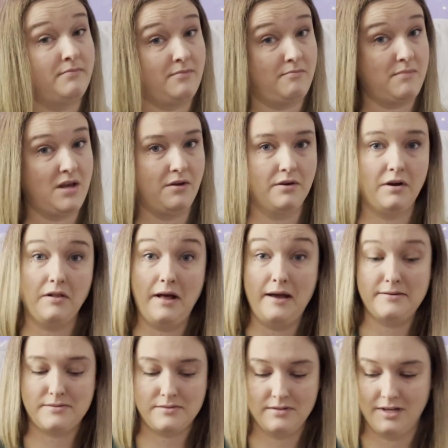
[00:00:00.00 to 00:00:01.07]
meal in a
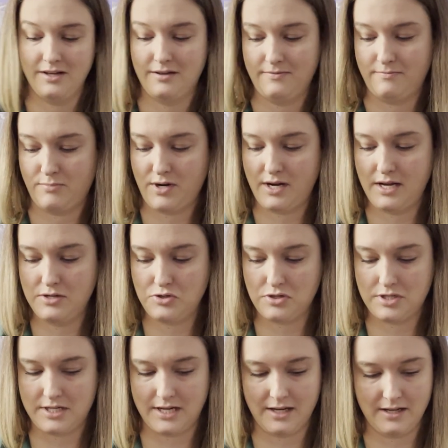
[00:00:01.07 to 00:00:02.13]
glass. Pretty
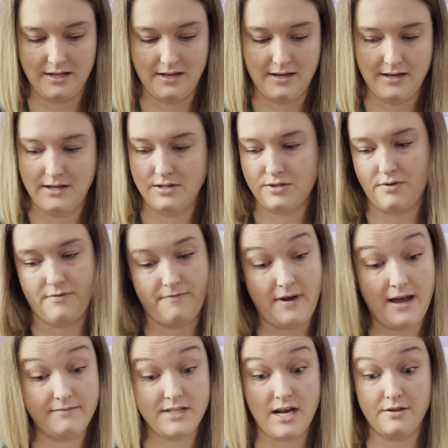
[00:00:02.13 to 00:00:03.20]
interesting. So
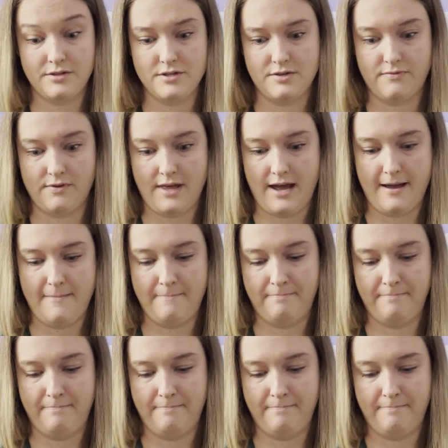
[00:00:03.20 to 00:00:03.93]
$5 for that.